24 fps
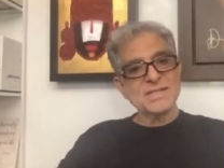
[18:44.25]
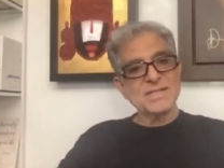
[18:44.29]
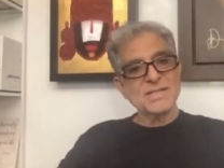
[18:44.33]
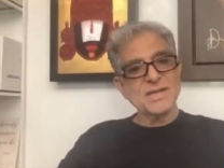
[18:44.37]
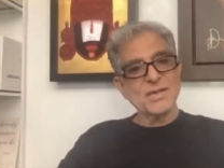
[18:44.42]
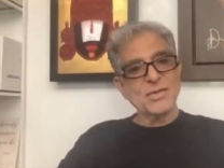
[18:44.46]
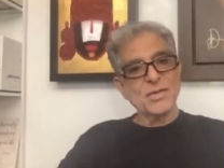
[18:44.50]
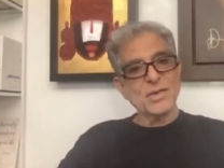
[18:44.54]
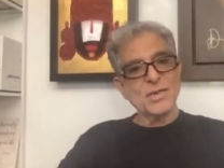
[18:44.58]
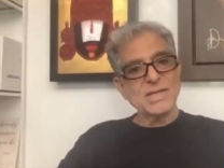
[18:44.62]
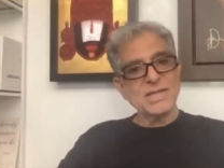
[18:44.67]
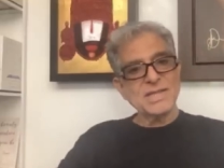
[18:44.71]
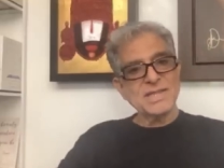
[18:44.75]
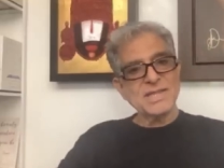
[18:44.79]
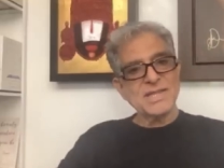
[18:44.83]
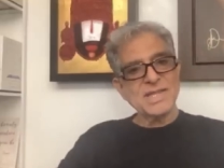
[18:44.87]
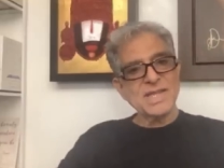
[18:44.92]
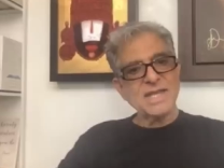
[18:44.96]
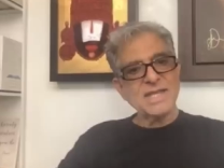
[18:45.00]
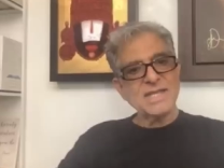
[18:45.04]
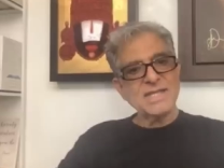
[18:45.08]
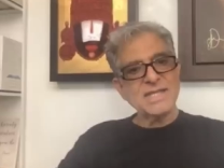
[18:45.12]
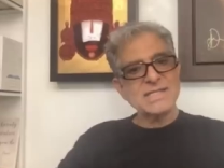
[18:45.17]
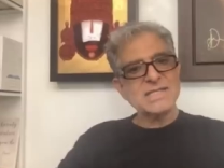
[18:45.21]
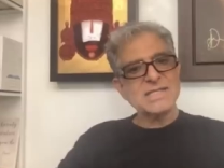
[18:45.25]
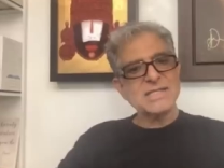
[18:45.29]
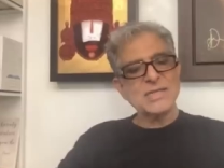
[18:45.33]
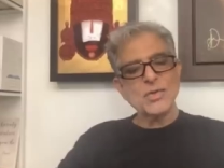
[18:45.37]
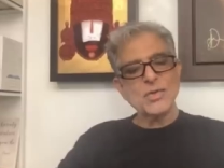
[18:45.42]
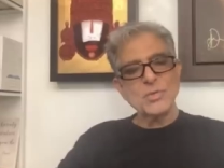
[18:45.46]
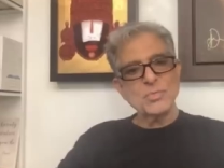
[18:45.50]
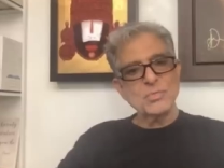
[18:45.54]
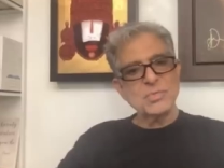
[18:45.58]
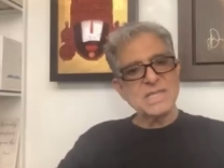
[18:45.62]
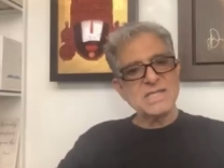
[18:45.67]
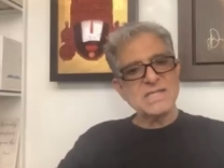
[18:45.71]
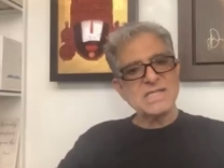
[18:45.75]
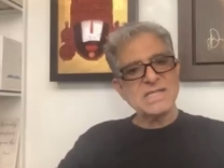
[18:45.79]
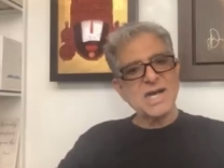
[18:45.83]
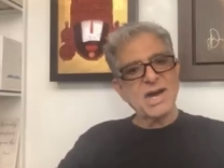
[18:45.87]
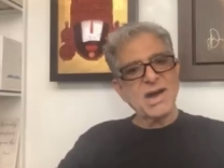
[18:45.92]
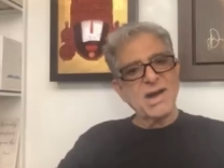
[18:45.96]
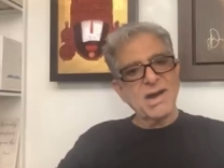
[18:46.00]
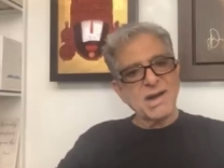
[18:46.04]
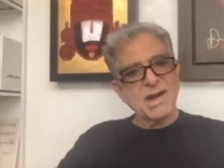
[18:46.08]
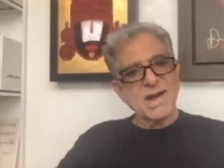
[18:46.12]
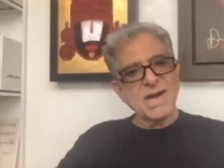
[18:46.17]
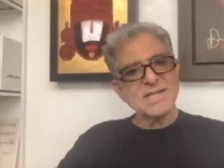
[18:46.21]
The whole thing is so
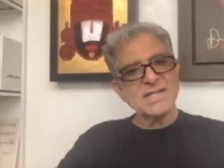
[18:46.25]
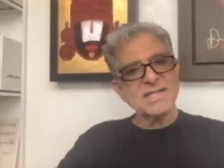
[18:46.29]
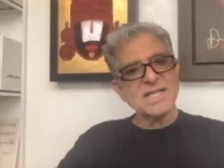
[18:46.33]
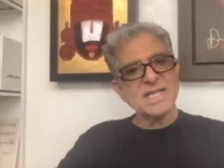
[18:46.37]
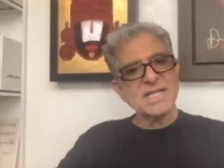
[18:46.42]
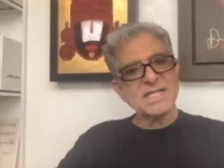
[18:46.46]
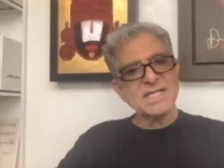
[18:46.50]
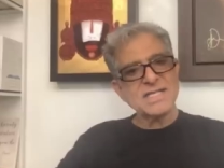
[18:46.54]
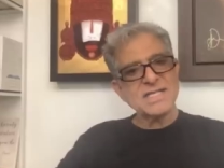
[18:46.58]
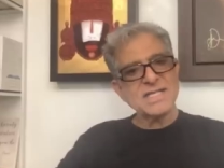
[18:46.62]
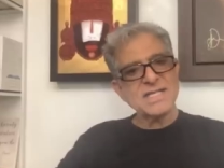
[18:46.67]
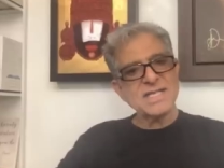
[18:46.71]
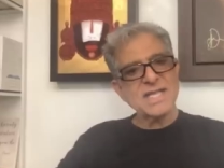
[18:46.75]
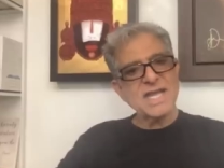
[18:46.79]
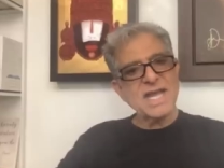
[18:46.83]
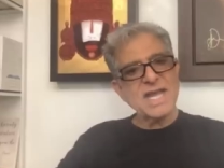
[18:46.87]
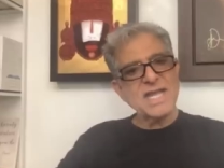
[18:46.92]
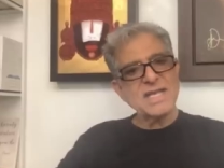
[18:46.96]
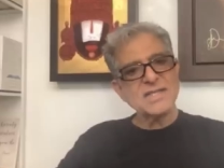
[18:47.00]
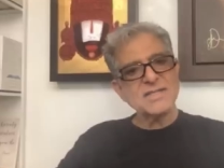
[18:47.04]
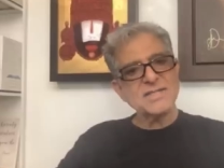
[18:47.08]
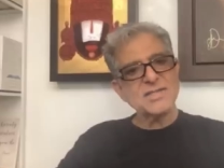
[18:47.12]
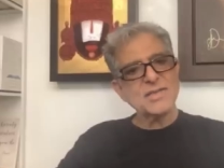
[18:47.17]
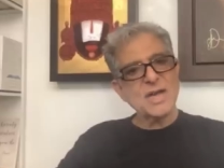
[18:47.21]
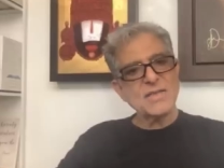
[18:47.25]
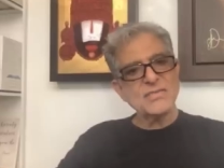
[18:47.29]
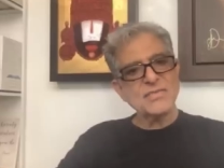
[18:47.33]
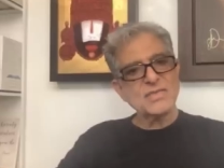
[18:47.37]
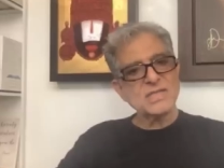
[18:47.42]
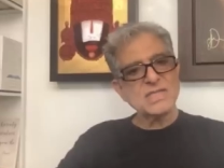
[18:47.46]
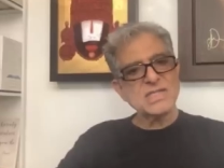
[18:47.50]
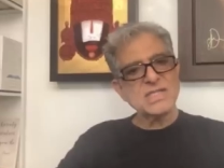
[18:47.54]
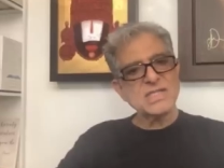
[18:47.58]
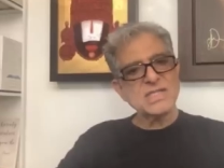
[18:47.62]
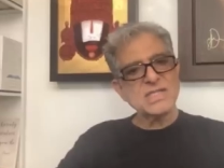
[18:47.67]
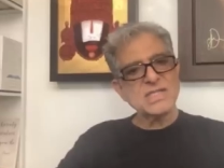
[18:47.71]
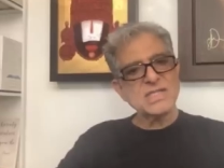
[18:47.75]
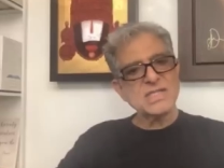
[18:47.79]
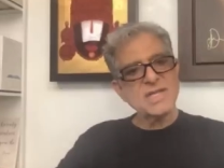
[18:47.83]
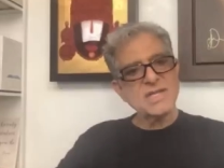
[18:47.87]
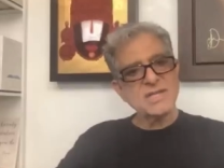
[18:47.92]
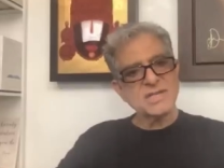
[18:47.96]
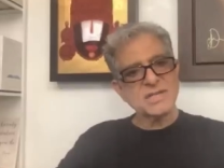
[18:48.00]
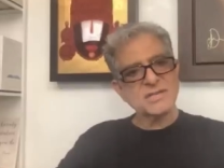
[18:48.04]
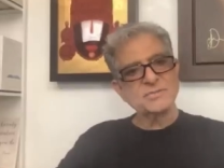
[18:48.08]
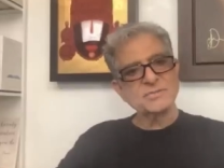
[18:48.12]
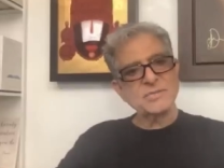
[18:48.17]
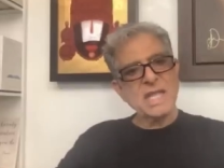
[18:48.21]
bizarre that in the end, you have to
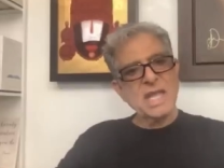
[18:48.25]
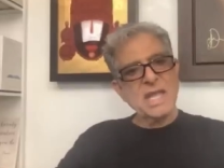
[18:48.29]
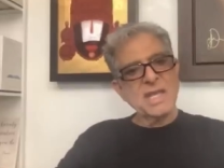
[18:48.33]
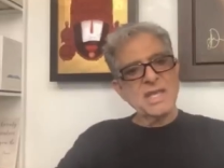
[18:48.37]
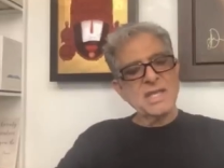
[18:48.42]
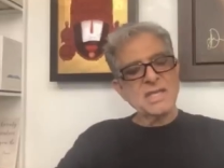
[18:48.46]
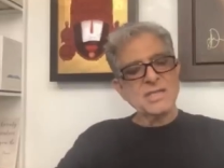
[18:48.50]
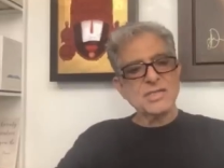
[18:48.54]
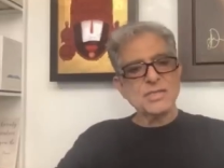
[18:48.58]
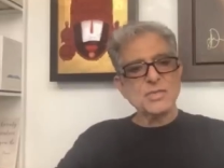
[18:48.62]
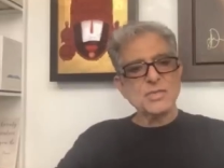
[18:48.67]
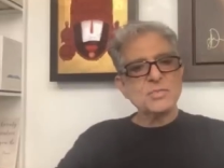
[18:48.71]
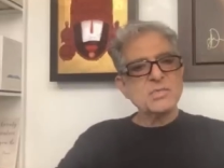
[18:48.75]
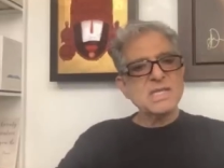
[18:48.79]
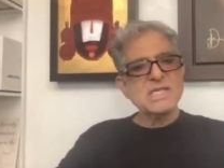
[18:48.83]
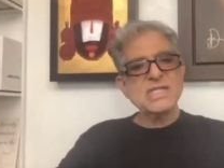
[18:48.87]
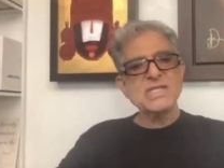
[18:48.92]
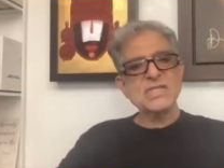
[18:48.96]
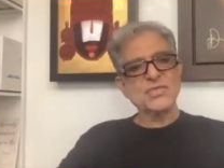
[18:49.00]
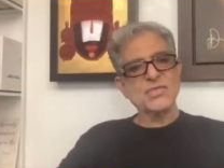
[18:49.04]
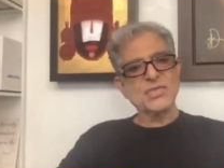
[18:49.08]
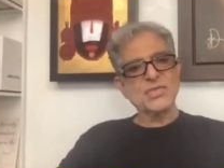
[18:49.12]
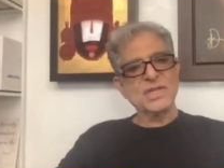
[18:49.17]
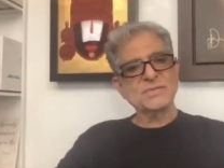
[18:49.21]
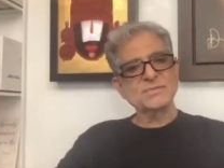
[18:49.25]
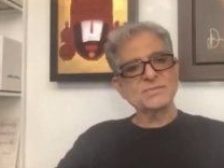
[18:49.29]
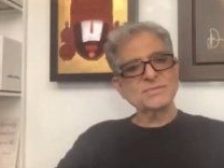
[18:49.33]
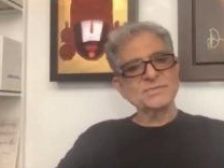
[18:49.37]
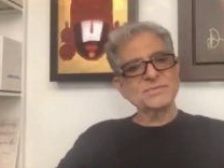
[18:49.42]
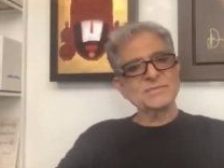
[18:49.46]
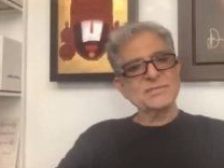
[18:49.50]
surrender to mystery.